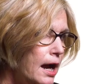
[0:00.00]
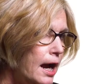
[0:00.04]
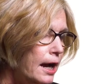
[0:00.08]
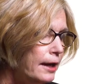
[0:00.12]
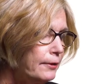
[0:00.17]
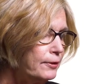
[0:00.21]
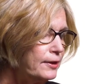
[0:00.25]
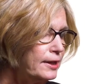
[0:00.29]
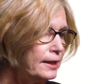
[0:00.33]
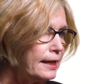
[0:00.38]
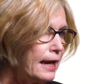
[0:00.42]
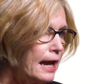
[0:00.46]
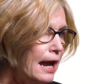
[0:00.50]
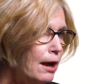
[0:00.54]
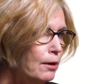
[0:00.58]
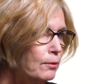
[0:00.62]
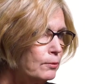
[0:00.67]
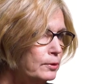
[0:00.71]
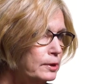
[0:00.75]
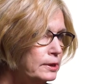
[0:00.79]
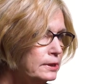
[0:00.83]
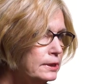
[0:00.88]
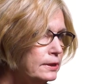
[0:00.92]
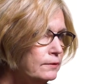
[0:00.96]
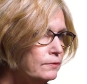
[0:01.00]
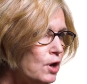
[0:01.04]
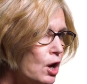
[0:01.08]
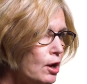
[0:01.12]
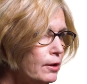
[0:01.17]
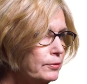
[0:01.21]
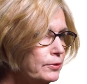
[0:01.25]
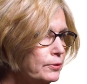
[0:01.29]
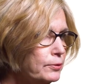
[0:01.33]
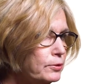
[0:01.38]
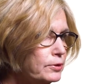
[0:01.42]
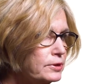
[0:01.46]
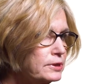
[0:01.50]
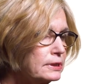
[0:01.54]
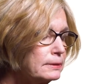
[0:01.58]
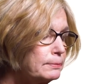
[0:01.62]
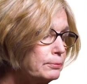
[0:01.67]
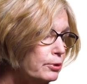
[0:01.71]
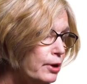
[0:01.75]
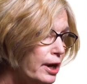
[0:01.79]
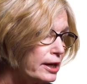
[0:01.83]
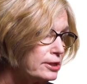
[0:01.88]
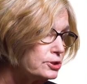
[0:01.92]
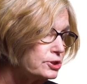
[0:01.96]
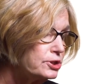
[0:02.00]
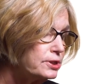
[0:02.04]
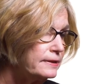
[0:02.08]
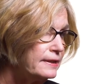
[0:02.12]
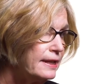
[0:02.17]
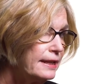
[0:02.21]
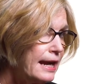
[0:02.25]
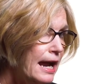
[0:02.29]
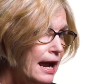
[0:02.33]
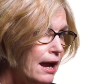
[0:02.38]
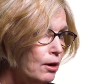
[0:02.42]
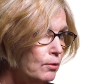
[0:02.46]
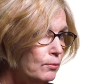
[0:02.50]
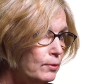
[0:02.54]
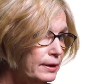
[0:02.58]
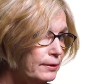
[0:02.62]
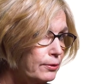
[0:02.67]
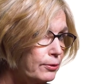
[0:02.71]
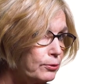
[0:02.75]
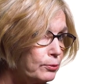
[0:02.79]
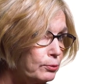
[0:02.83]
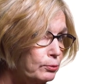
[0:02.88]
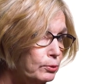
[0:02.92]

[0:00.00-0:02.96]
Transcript: I think Hal wouldn't have gone through the depression that Hal went